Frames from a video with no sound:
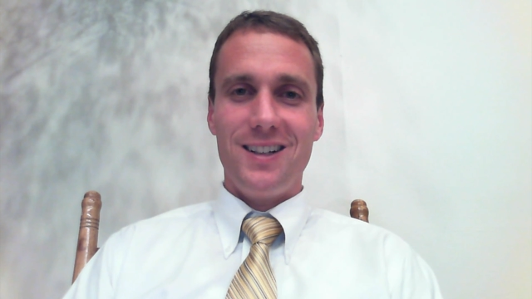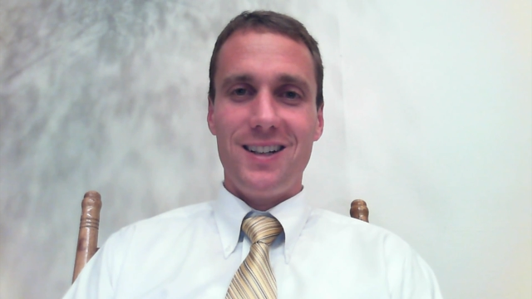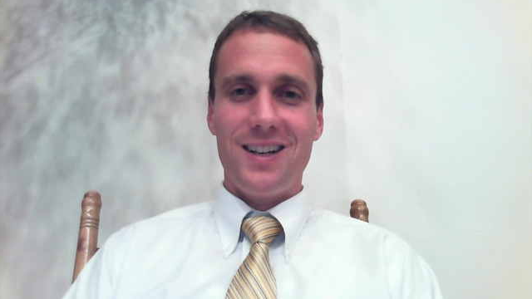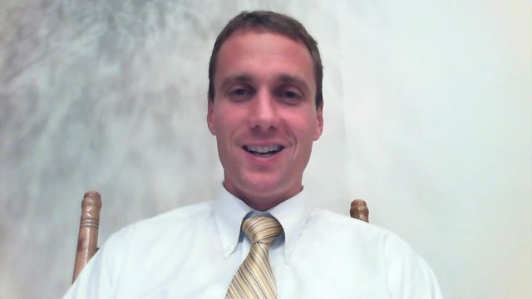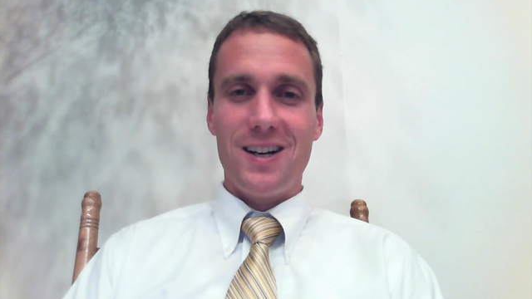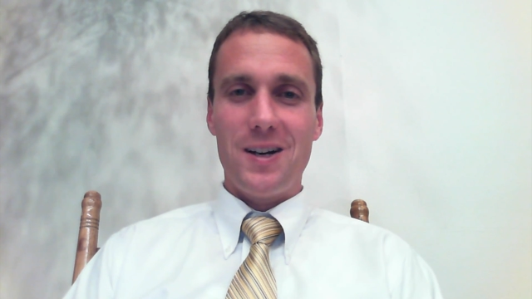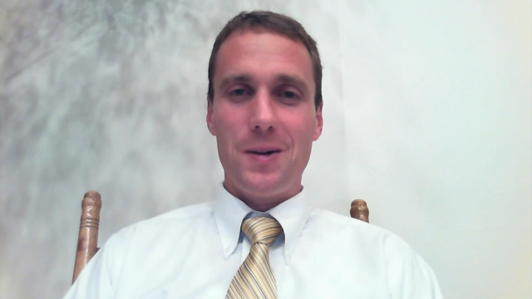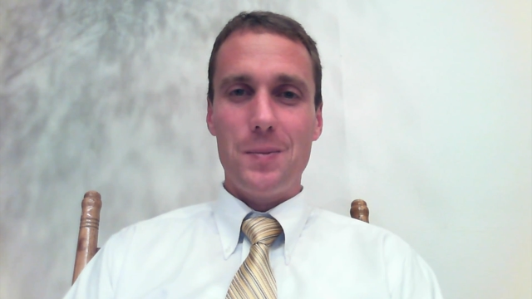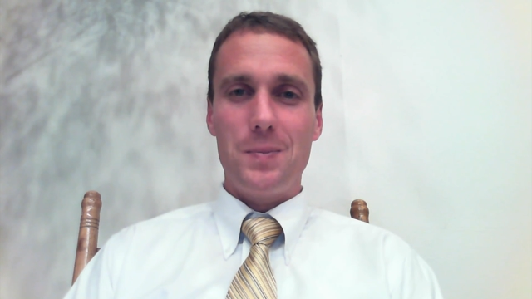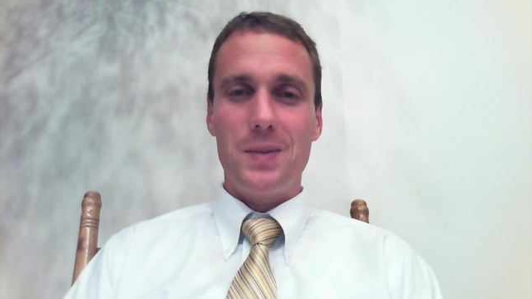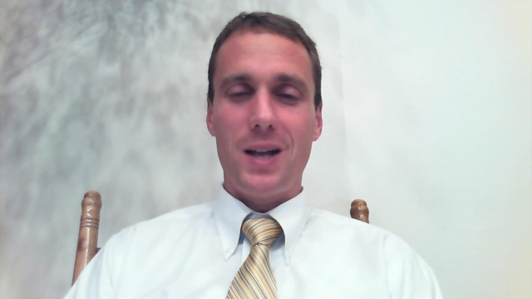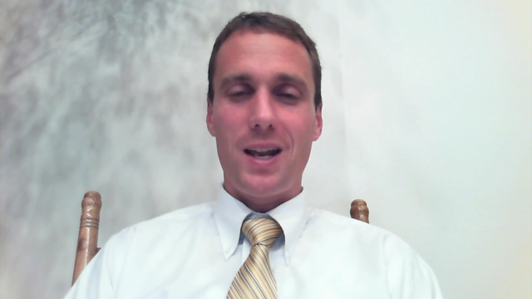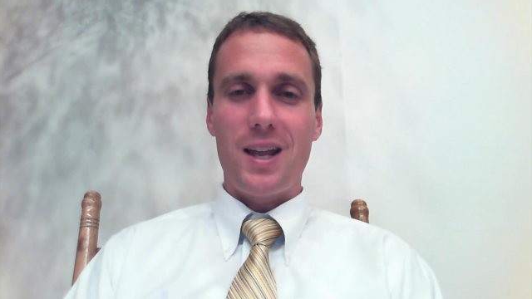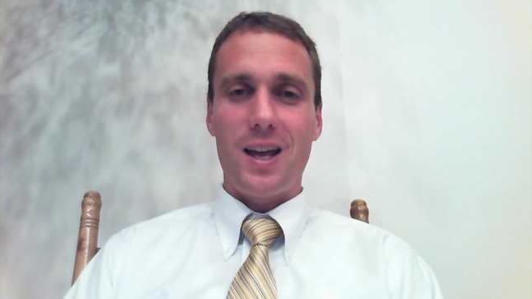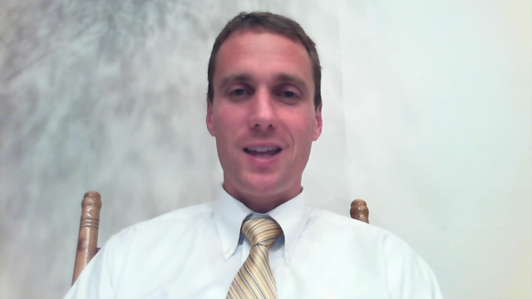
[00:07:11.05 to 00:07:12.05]

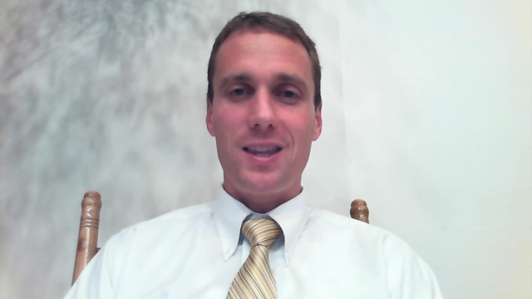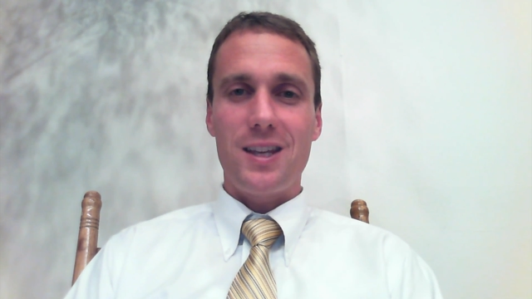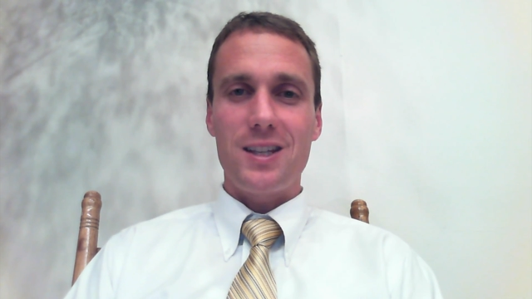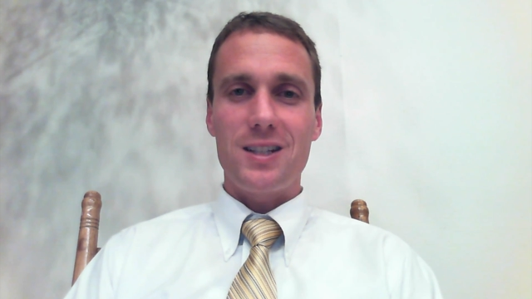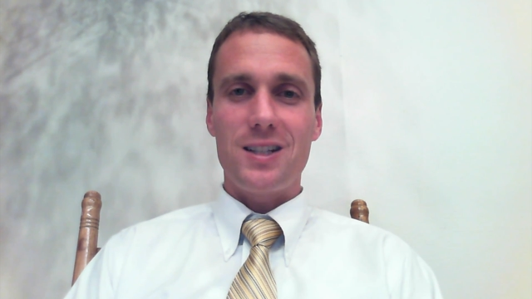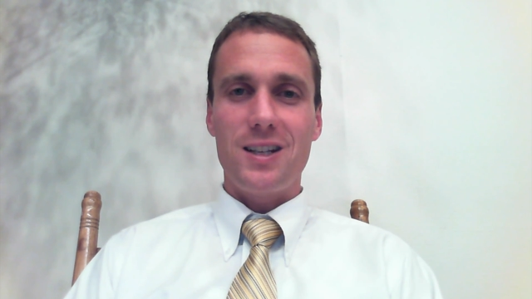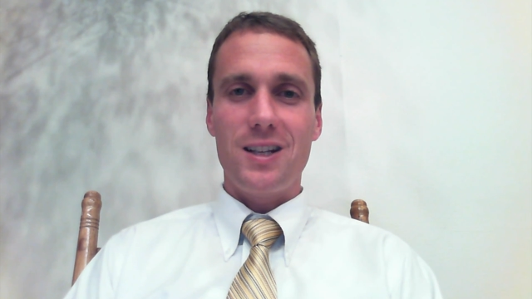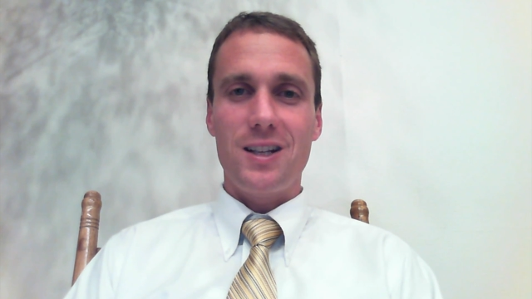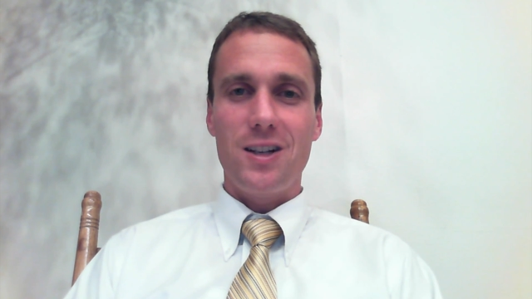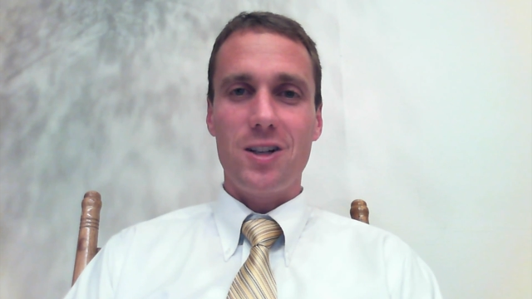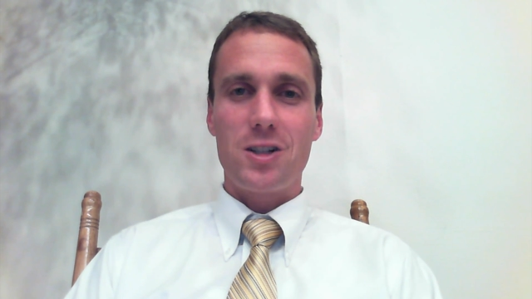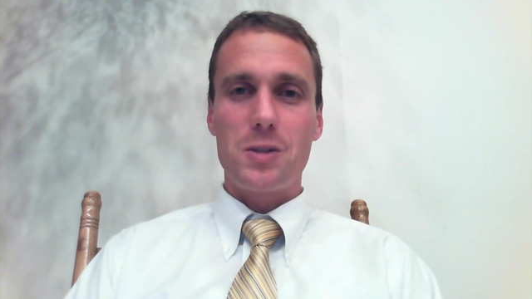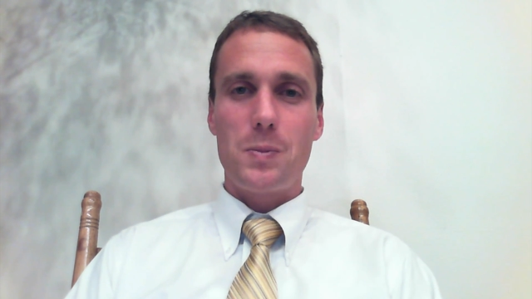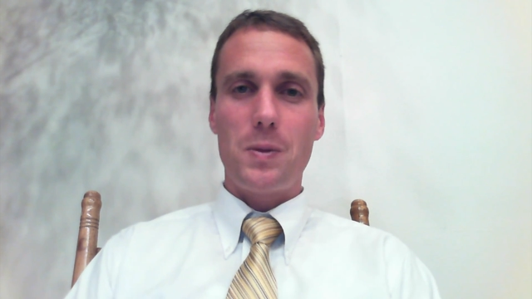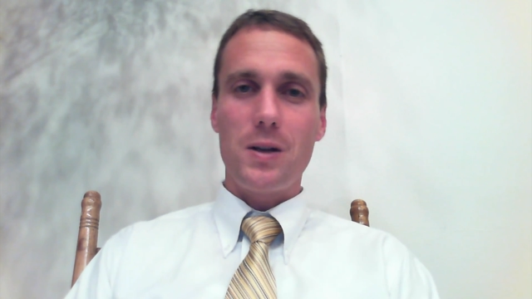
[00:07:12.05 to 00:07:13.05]
But I think it
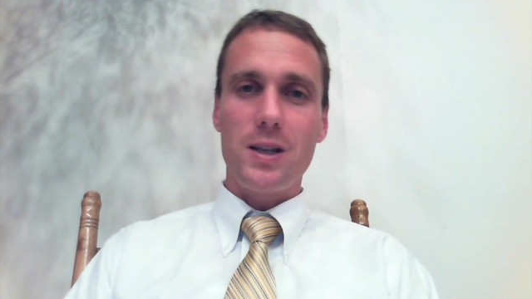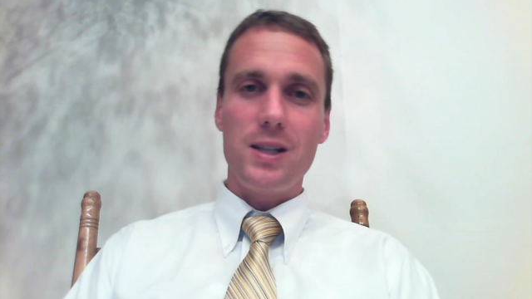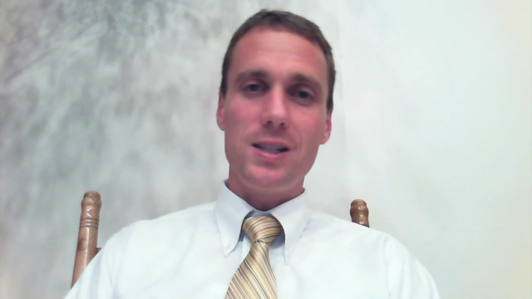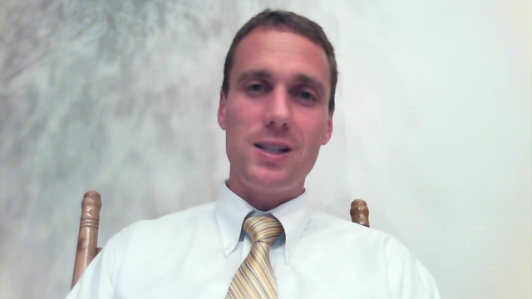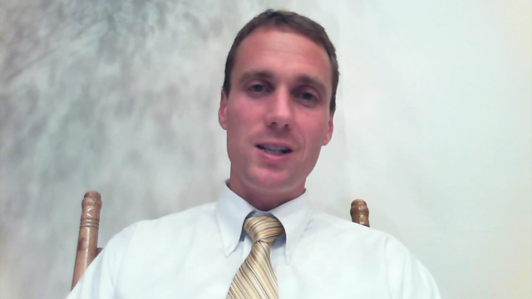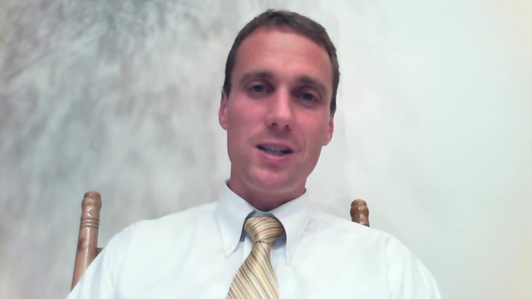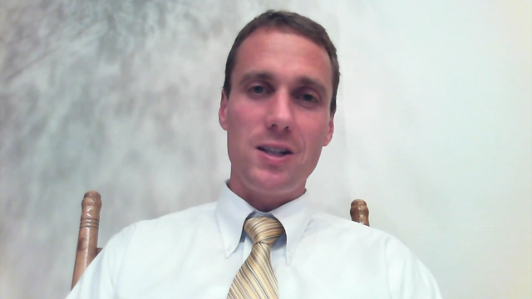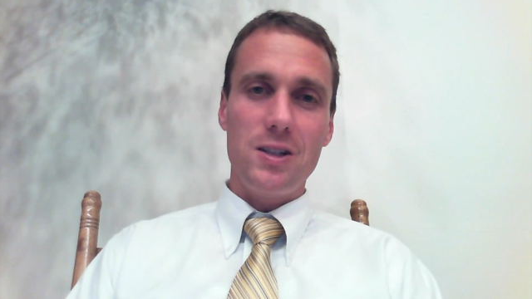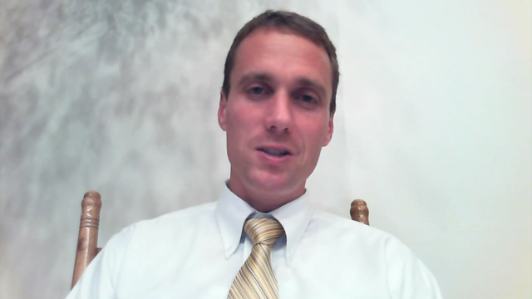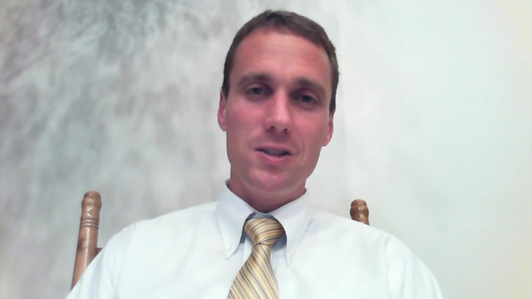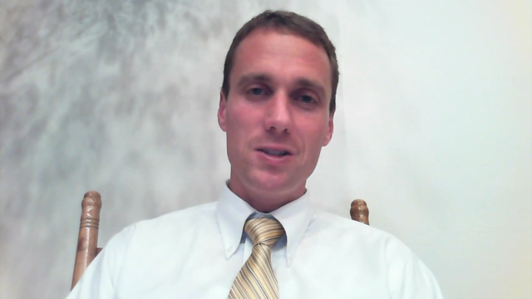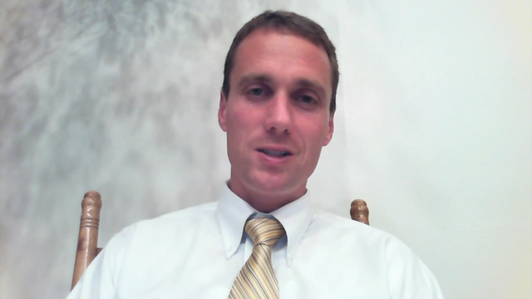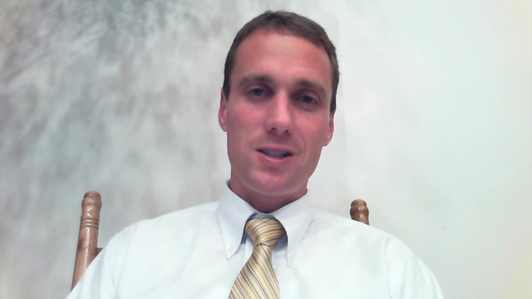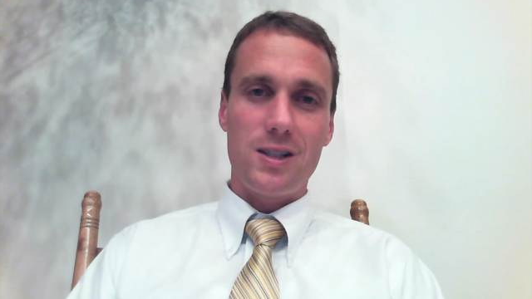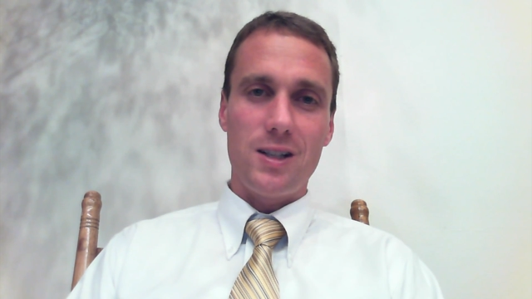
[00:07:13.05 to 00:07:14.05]
looks pretty easy to use,